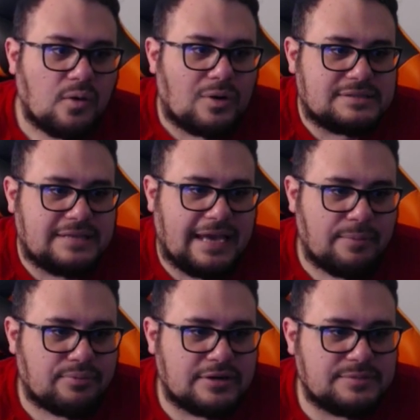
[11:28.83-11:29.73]
Was the
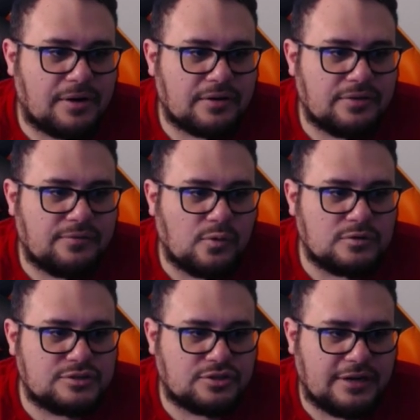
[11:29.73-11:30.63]
Empress part of the
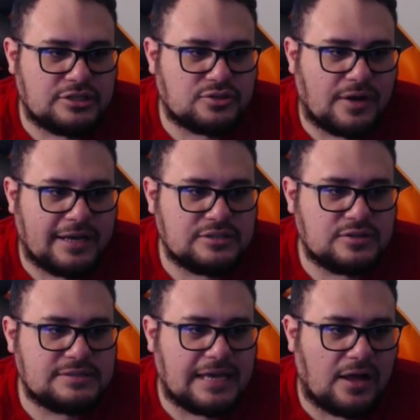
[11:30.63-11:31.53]
Fool's journey, trying
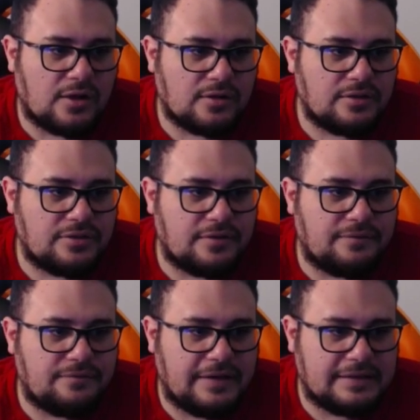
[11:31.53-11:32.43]
to tell
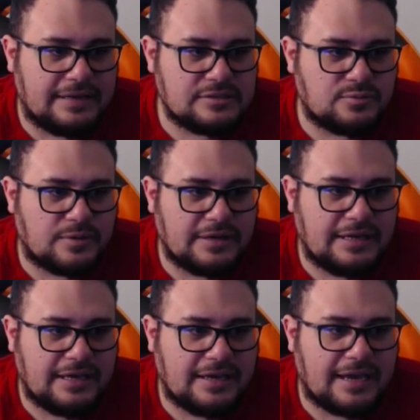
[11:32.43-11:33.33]
the feelings when
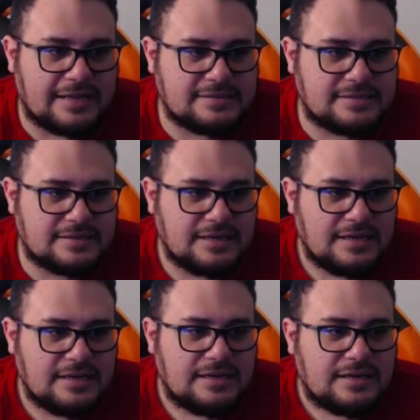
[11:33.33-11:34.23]
he gets
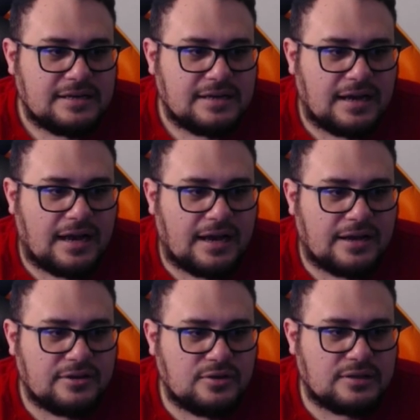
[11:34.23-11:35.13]

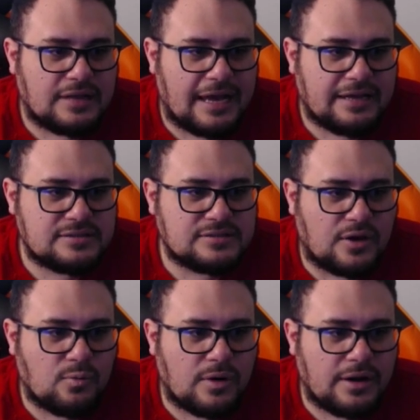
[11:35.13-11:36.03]
you like
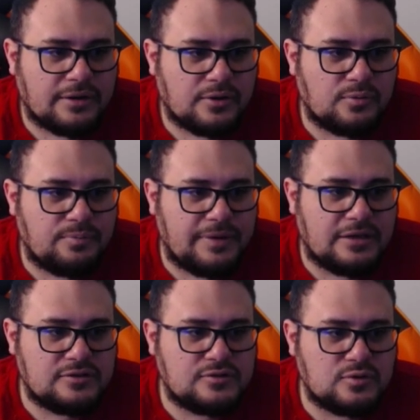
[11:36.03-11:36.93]
someone? Could
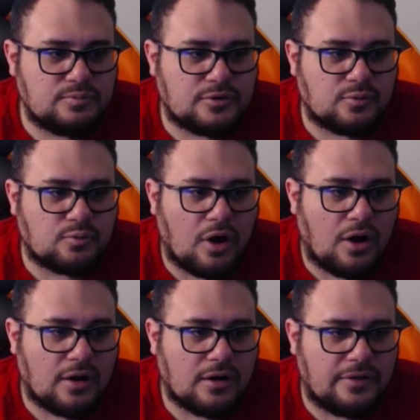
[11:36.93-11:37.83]
be super
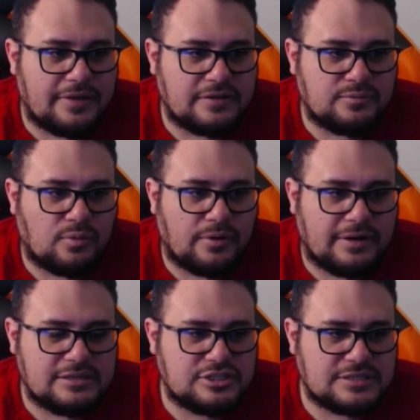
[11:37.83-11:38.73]
wrong at this
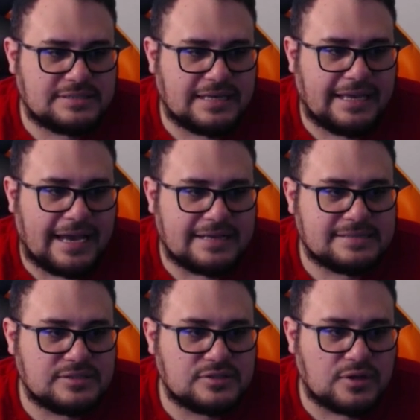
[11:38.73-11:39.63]
point. It's just a
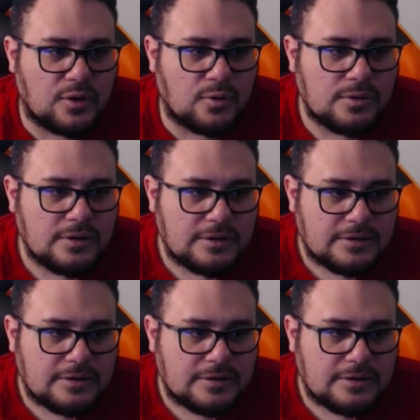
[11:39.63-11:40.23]
guess. So